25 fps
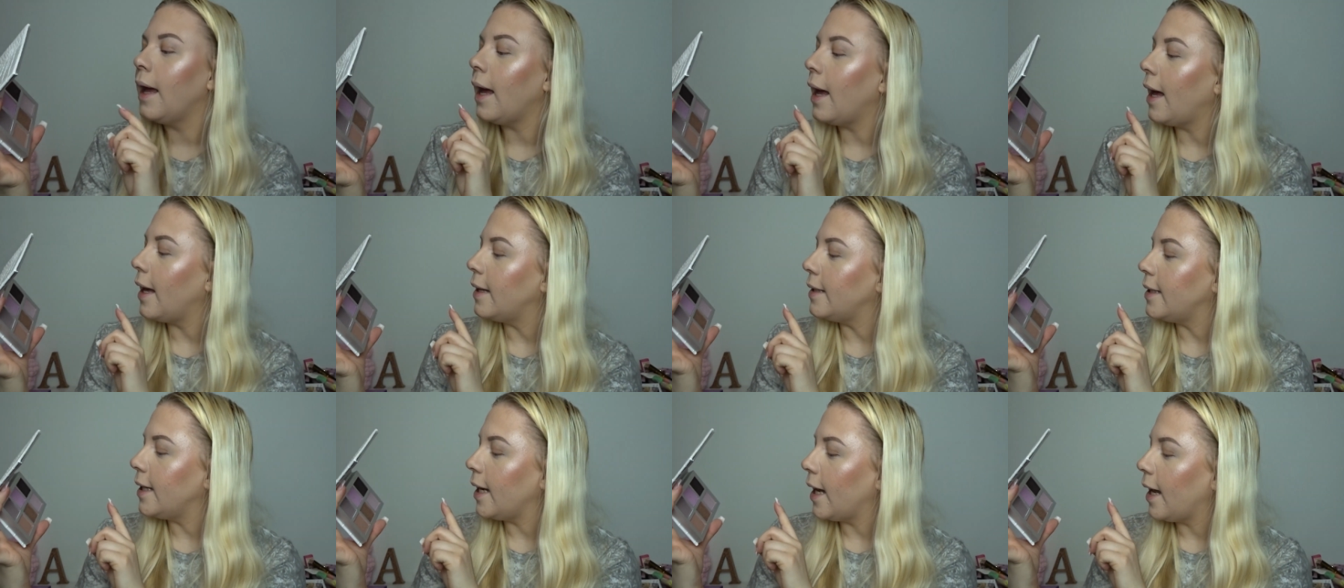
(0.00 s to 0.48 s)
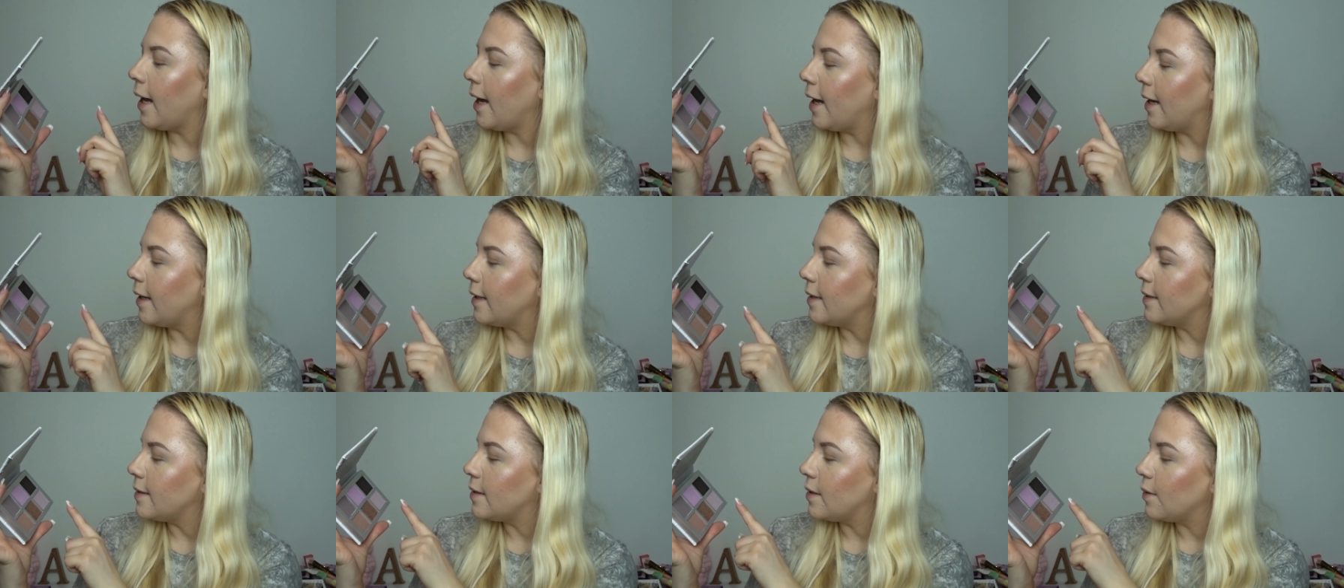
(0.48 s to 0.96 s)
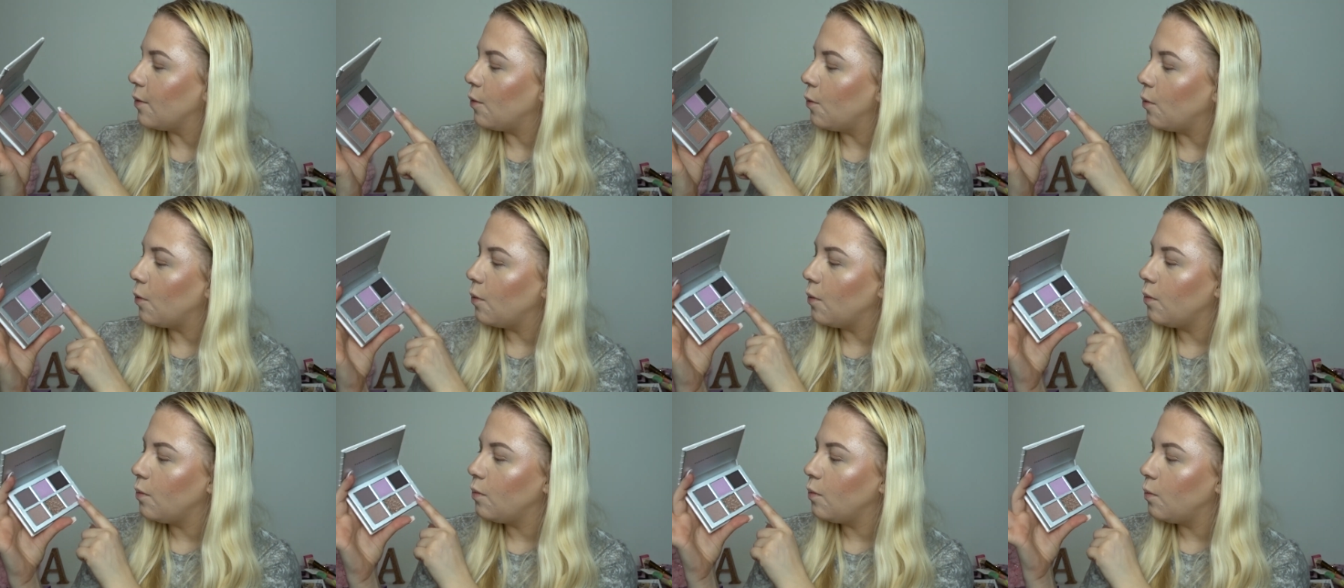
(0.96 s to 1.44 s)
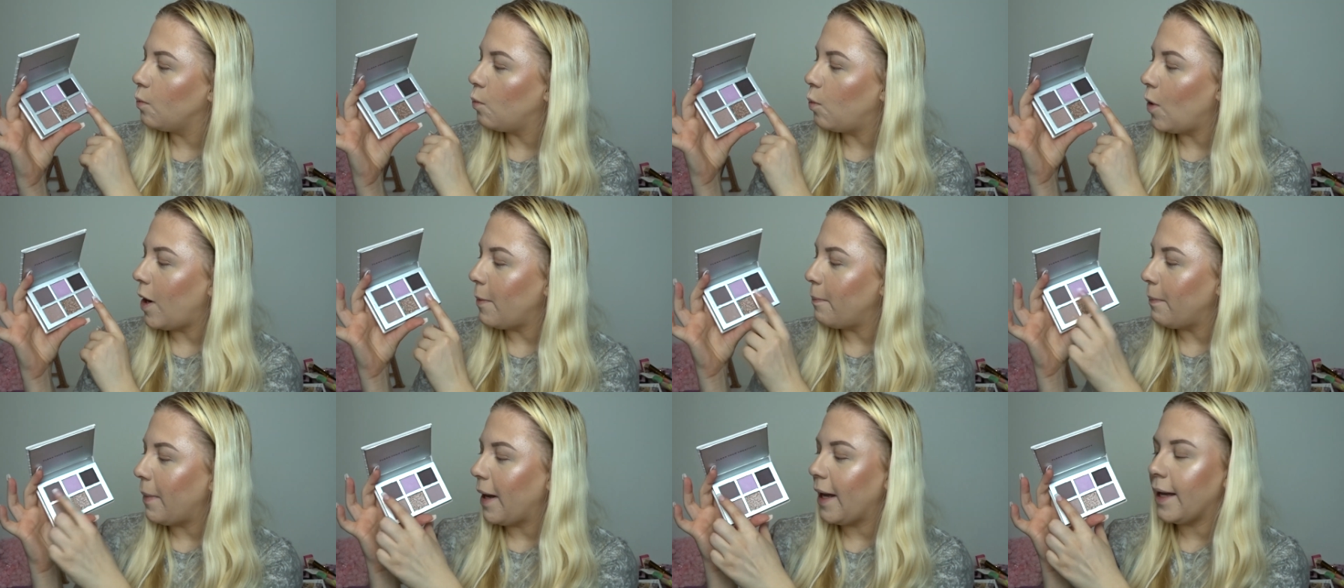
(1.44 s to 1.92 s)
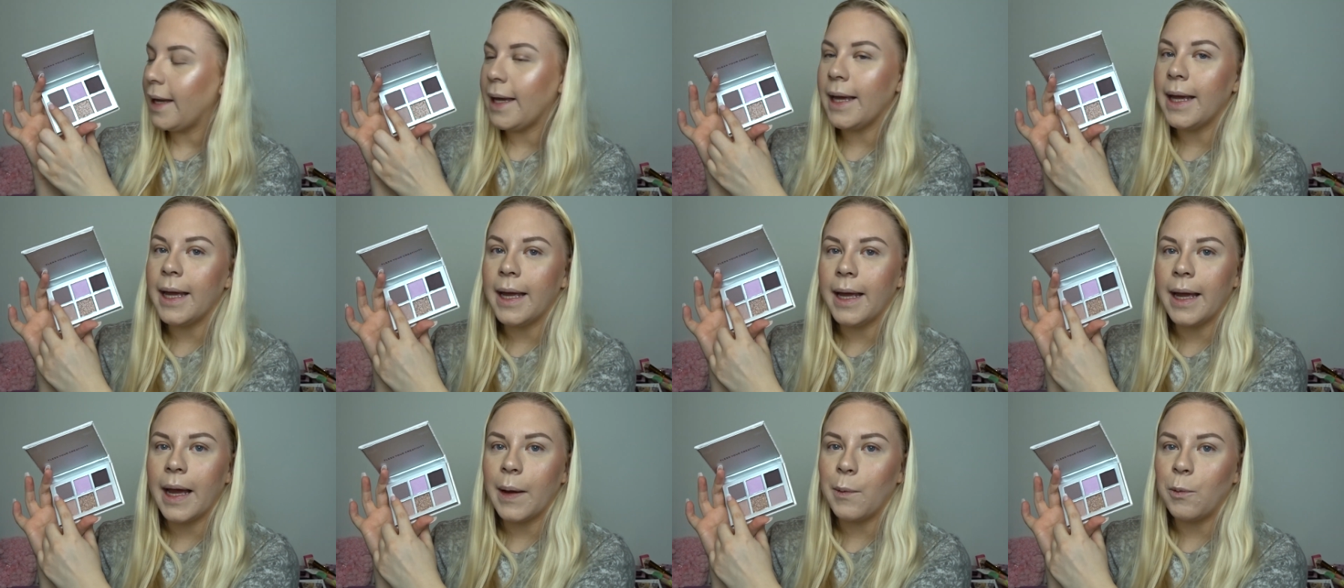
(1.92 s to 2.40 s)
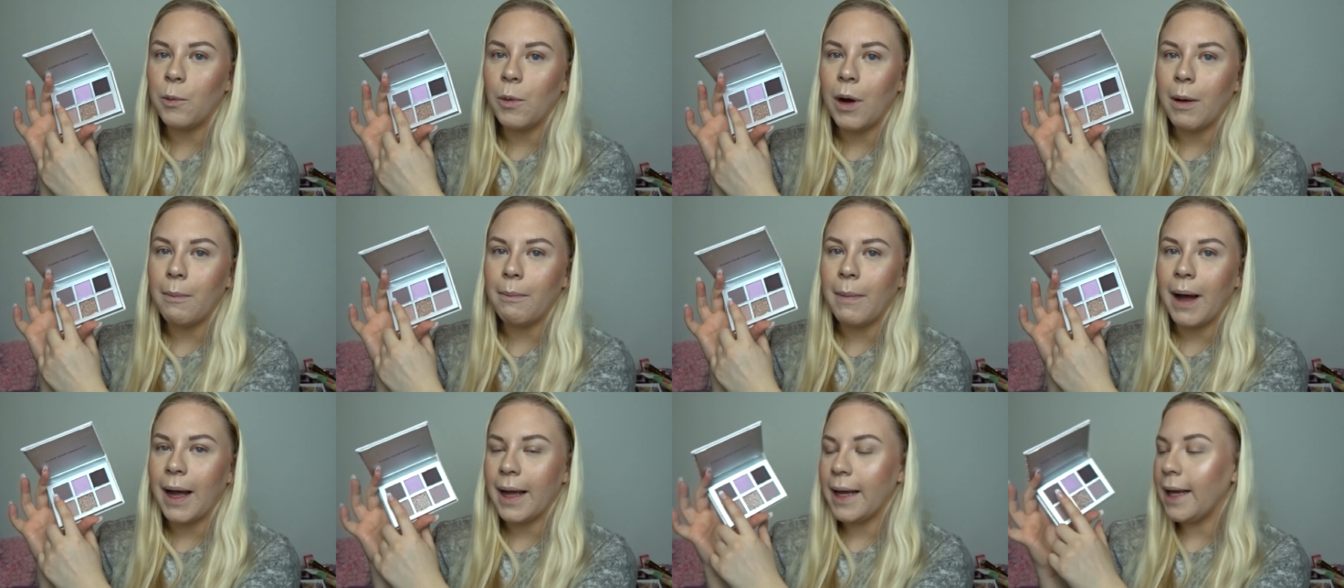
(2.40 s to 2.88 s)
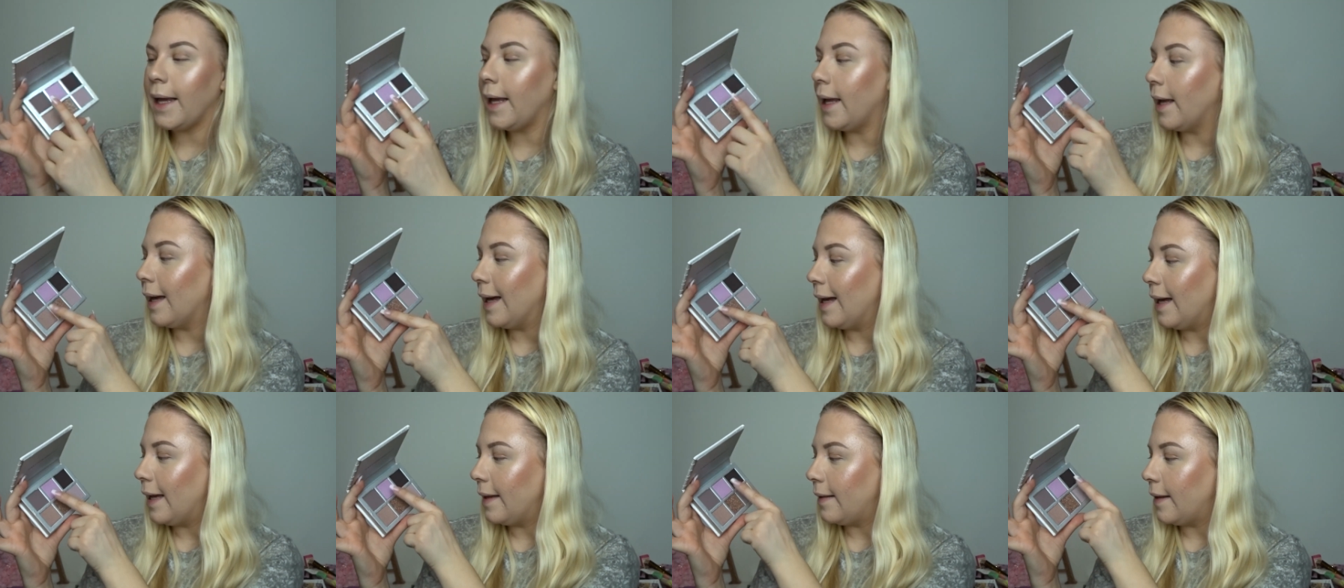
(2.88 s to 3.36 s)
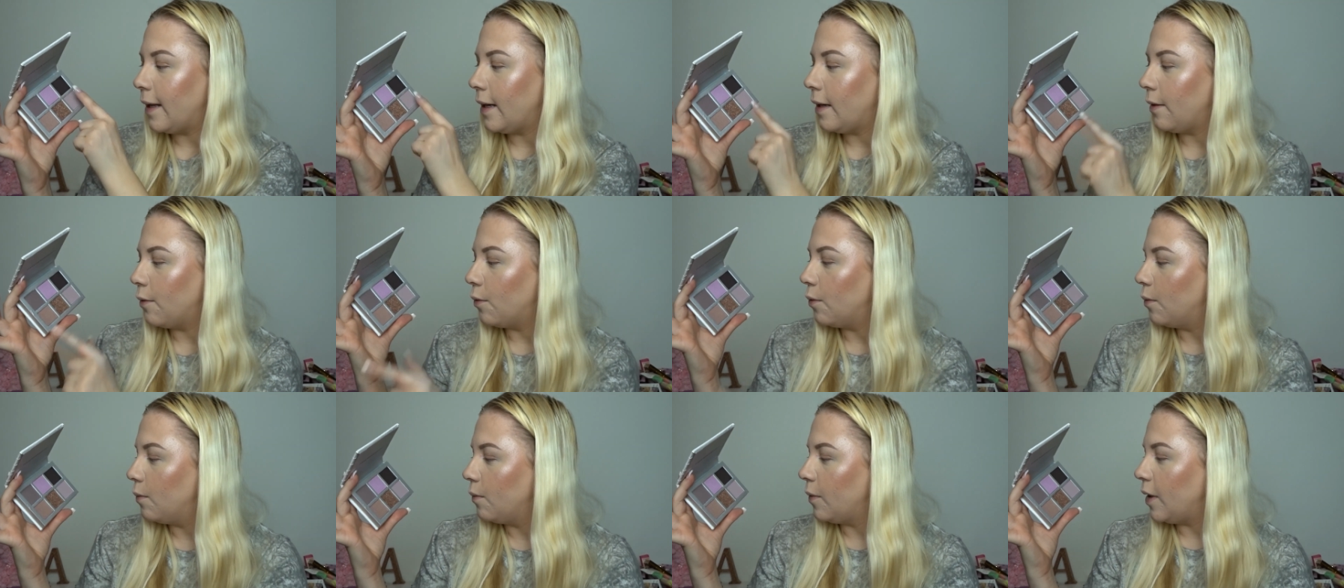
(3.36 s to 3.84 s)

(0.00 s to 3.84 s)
and it has one matte here and one matte here and then